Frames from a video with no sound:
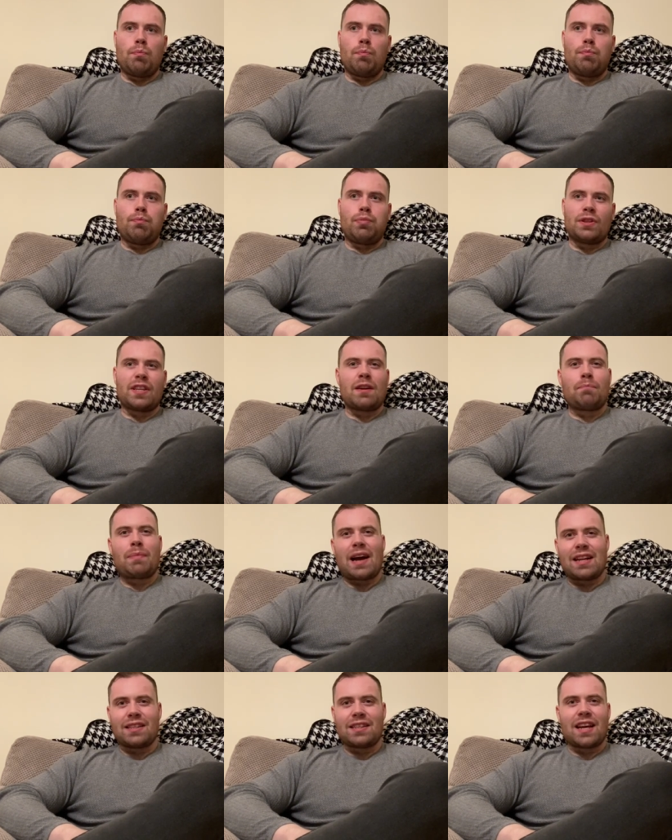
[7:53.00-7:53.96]
But they
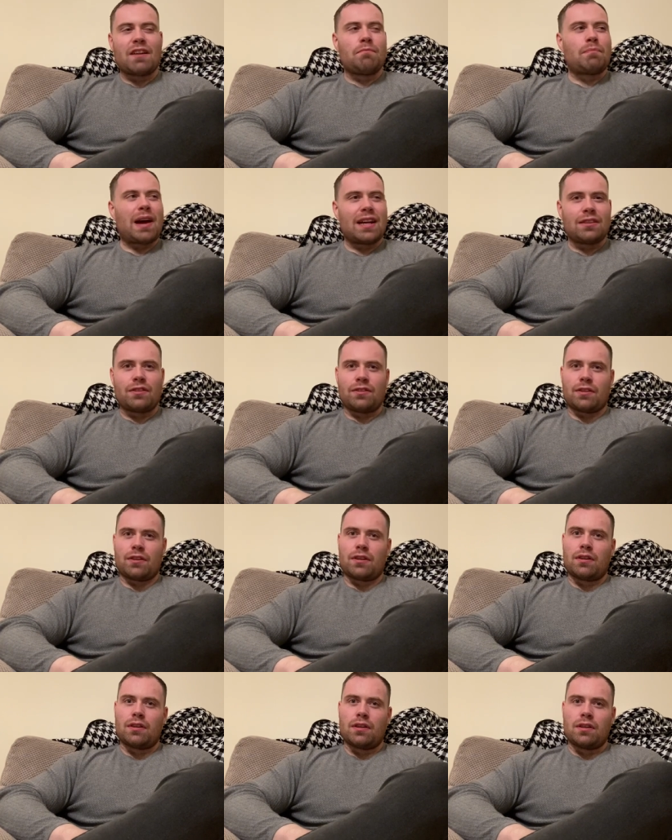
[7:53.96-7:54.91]
have
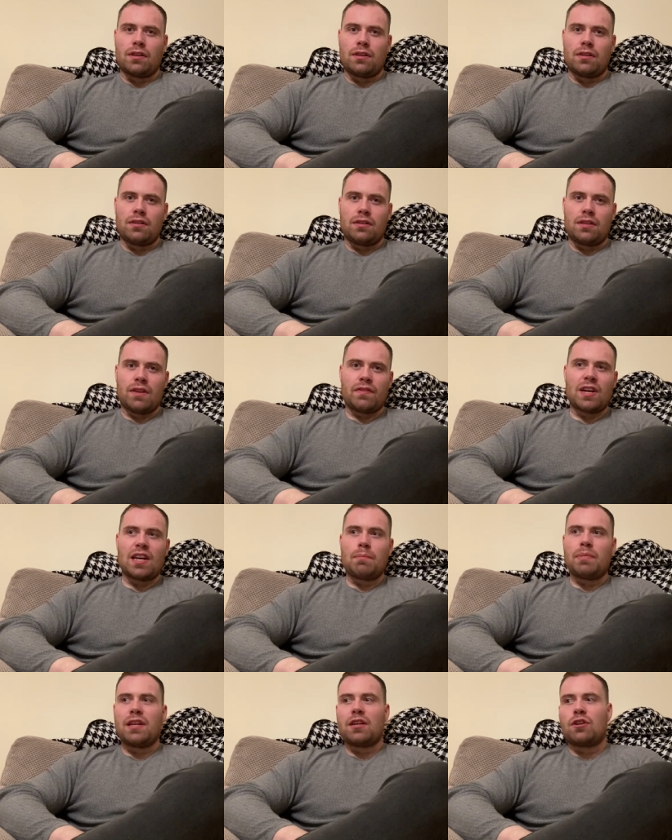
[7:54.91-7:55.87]
banter. They've got a
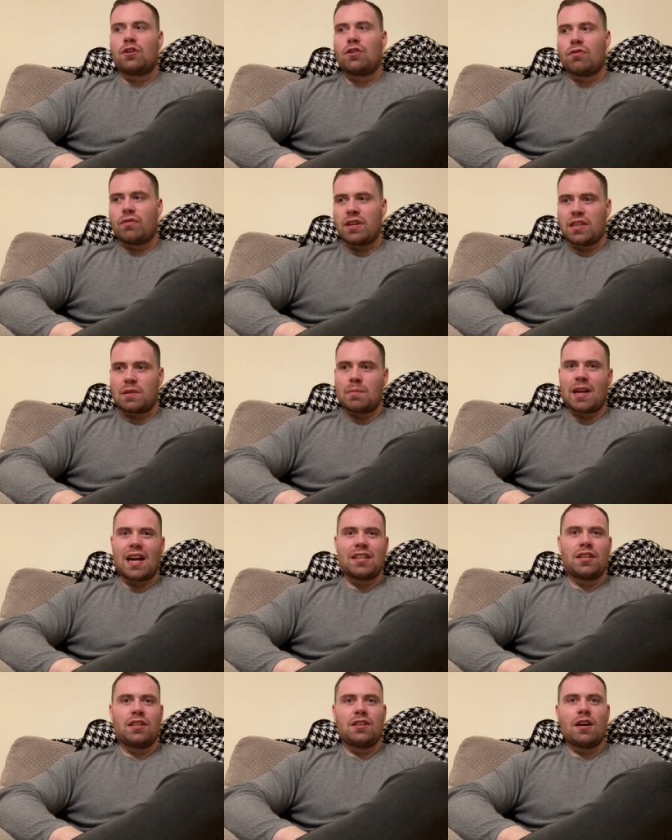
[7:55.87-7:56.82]
bit of charisma,
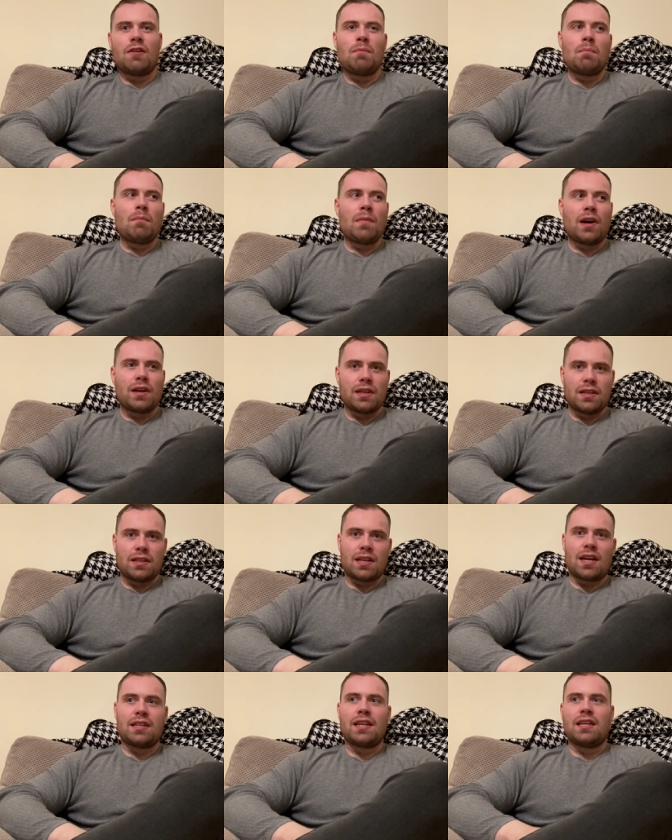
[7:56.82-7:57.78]
and you don't mind
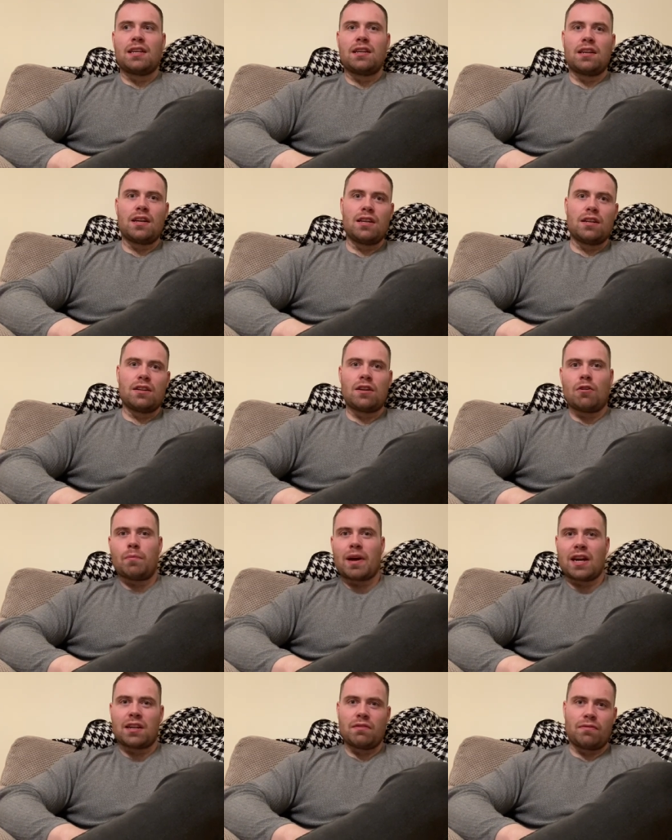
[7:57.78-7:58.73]
it. And they can kind of go
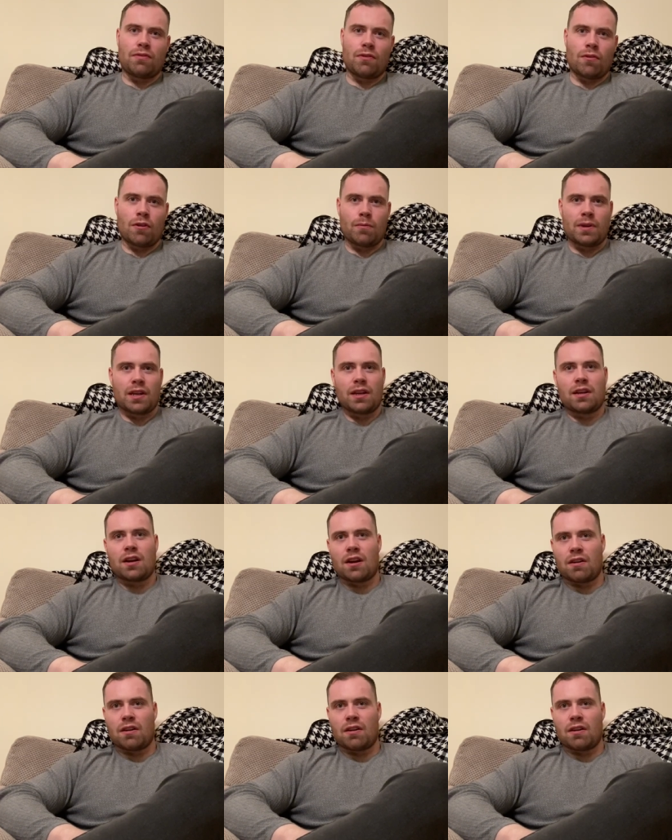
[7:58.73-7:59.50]
back and forth with like Carl